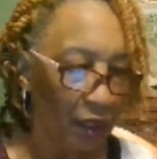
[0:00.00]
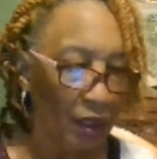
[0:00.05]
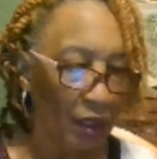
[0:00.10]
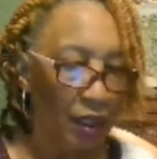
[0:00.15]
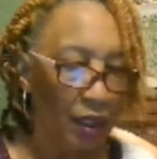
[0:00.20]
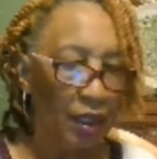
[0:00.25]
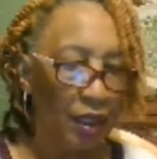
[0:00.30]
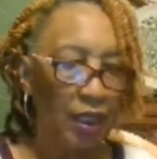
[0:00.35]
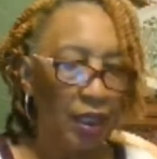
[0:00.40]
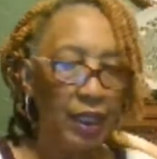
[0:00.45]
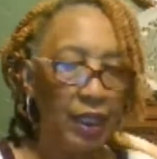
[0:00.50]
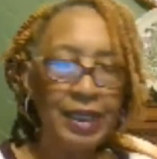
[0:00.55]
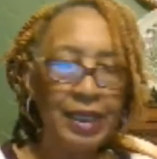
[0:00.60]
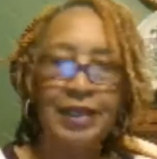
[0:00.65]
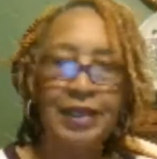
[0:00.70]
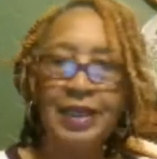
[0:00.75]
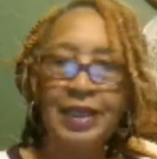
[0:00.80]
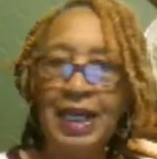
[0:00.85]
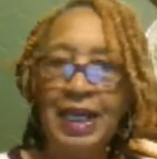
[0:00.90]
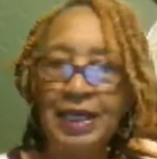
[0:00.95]
It says
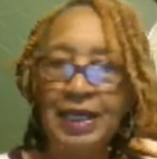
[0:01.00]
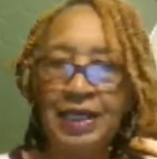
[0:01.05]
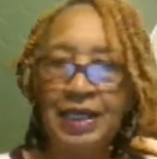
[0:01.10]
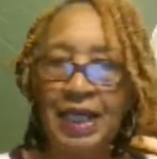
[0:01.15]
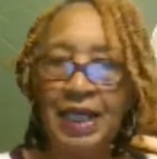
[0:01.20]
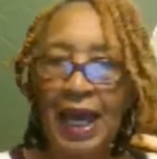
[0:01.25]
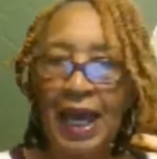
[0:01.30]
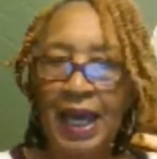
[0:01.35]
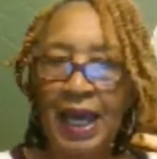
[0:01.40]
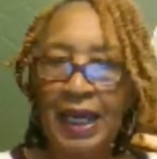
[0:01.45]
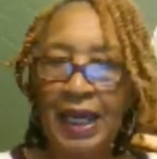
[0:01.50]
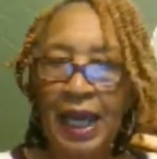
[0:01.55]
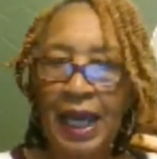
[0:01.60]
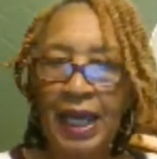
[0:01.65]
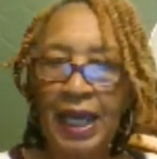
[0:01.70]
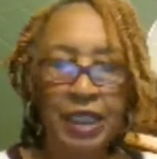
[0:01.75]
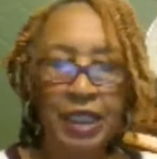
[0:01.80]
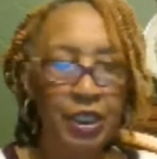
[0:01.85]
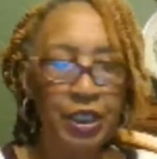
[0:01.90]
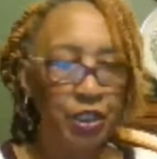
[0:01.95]

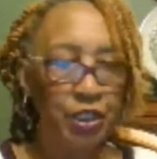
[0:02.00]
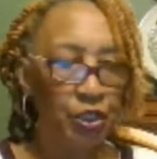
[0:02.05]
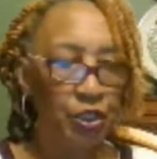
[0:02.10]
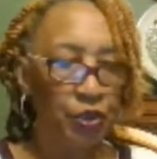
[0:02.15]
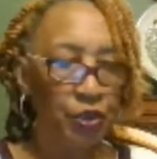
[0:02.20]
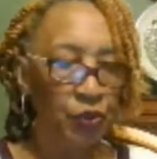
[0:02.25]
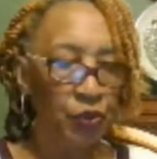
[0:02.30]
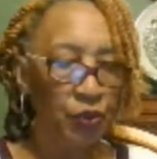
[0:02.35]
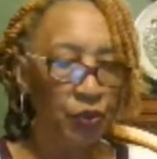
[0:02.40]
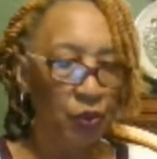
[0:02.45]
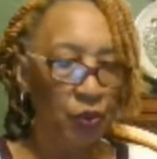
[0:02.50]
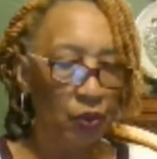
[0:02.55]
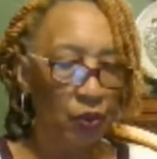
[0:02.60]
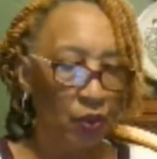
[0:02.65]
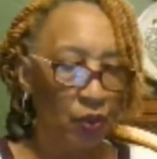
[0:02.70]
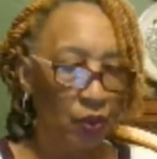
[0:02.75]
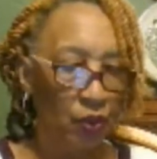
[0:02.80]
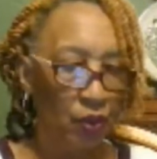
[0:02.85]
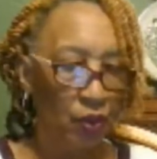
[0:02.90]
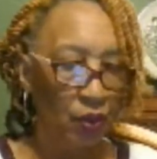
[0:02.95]
982.
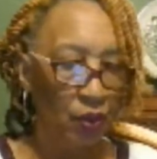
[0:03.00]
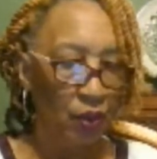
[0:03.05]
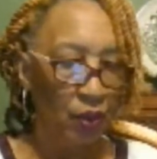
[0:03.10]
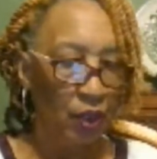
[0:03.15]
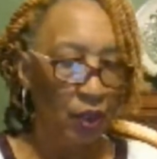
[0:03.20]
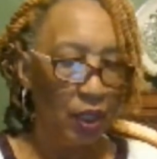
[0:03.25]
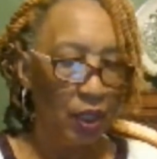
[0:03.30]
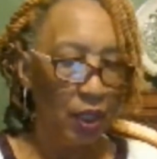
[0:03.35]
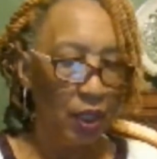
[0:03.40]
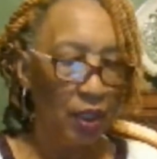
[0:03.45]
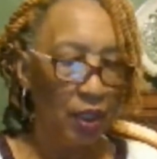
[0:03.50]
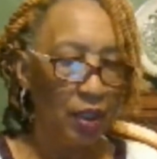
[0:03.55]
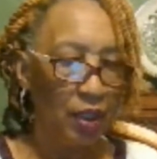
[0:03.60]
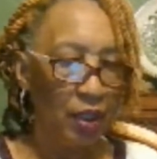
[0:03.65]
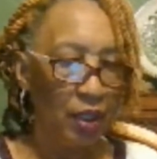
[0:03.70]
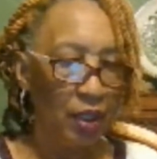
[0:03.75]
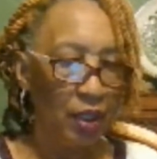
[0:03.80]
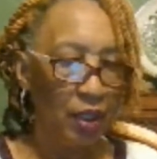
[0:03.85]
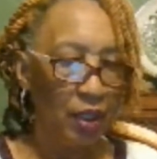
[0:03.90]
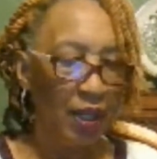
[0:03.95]

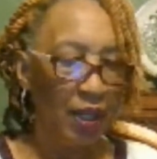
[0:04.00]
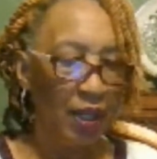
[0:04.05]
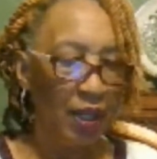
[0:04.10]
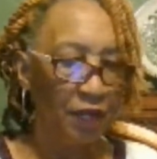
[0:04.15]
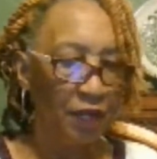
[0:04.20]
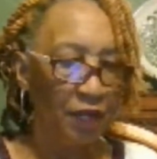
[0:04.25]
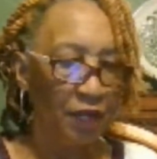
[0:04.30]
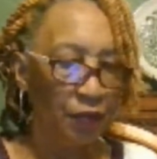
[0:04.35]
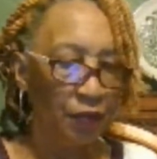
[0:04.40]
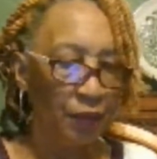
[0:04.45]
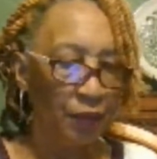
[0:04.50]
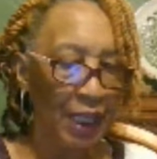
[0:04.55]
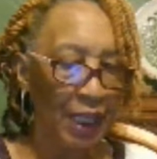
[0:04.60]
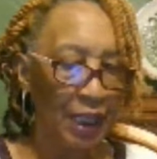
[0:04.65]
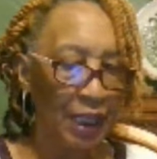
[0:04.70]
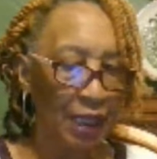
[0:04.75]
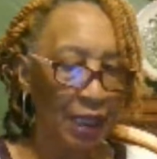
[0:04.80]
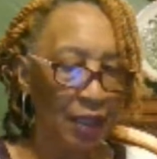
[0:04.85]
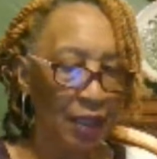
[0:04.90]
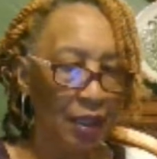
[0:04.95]
My phone might not,
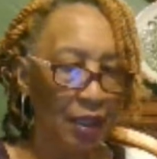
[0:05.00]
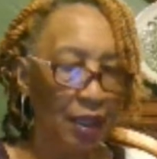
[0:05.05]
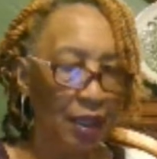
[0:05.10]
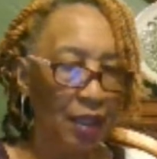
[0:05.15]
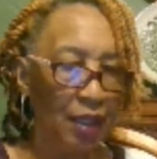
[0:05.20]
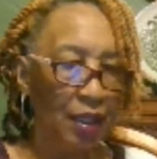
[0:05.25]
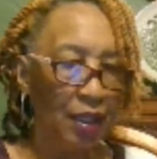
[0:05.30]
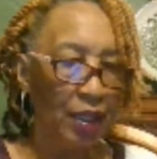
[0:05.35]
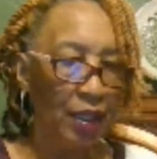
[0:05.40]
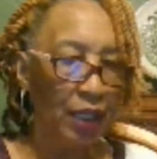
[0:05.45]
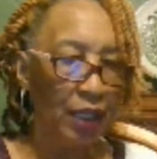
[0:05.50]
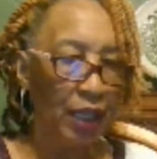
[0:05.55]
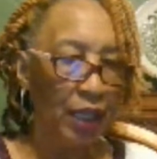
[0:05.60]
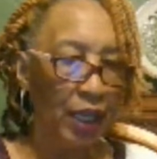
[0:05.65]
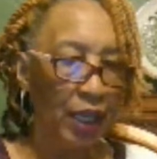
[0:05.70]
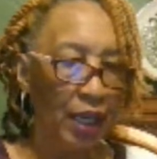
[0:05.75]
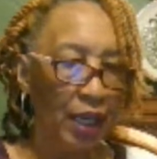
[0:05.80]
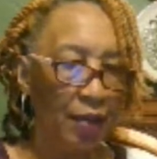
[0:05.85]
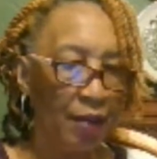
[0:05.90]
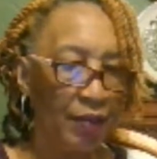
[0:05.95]
I'm
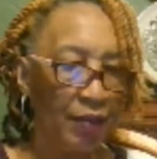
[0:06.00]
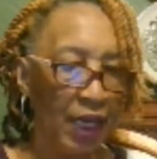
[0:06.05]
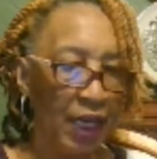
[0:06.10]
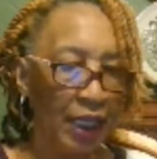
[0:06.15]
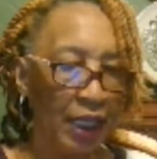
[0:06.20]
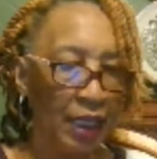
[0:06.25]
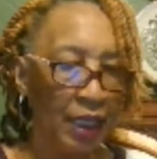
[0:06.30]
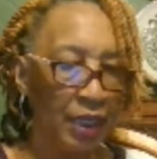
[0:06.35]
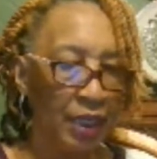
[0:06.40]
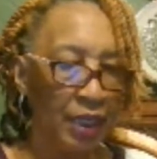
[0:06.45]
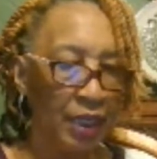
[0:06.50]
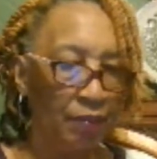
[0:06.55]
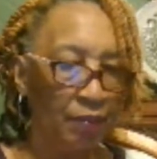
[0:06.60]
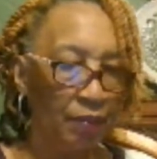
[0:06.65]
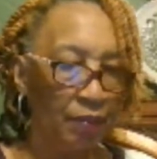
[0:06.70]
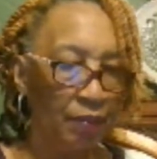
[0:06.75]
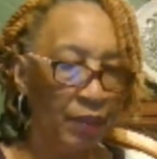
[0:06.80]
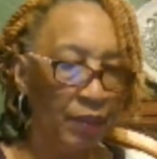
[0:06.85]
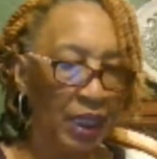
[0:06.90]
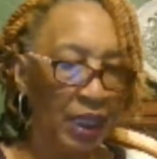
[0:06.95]
not getting, may
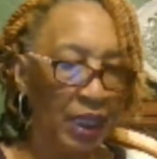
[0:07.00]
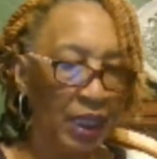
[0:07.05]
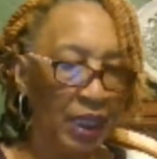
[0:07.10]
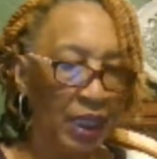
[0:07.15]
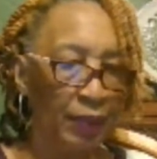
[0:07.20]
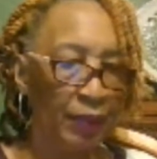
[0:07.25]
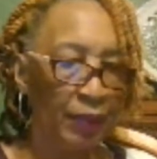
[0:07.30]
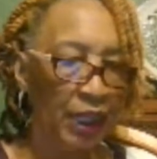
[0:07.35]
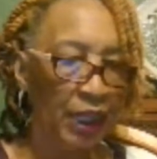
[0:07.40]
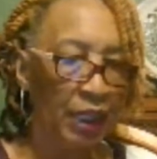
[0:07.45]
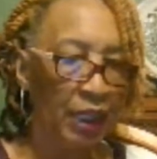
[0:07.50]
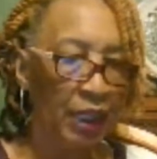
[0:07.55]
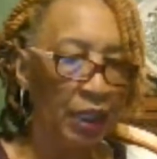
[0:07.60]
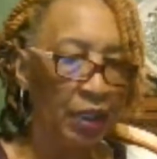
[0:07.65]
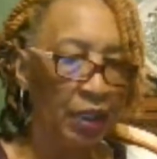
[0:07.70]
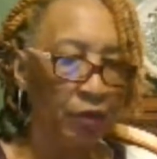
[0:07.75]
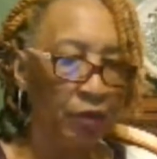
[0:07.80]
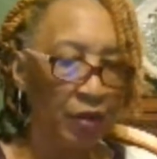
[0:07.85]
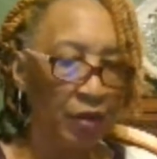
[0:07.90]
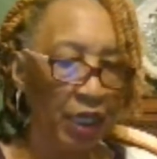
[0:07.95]
not be getting the
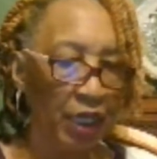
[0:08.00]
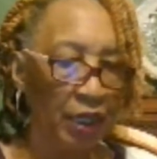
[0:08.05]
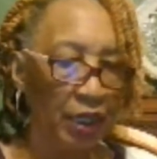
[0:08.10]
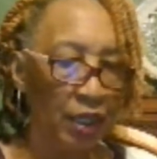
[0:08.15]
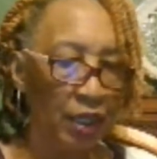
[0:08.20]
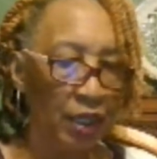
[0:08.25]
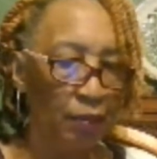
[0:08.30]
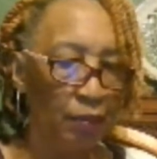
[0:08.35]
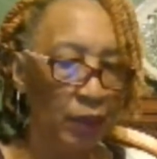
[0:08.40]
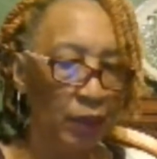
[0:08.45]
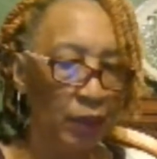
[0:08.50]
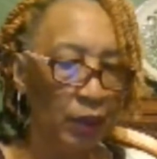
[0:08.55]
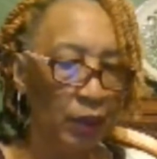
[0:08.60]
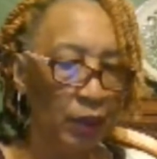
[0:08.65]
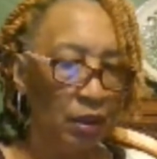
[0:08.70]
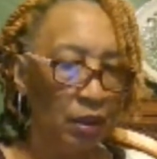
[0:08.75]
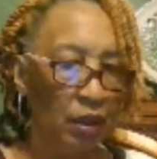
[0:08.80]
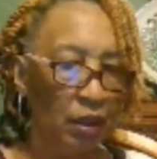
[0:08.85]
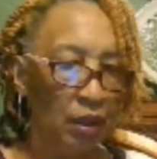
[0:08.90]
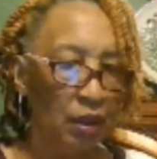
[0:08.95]
correct number
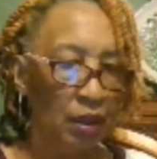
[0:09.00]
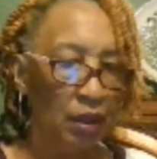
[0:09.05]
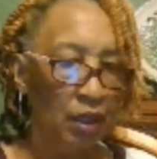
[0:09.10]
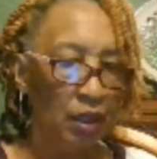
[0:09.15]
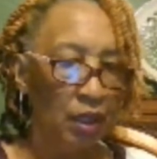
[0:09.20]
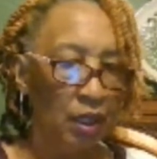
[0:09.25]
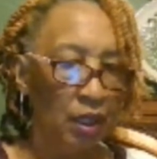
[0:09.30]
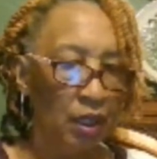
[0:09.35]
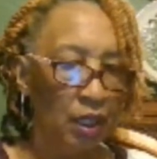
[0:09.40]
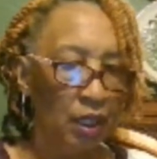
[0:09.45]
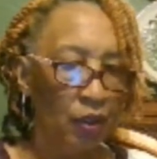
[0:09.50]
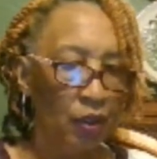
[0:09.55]
on my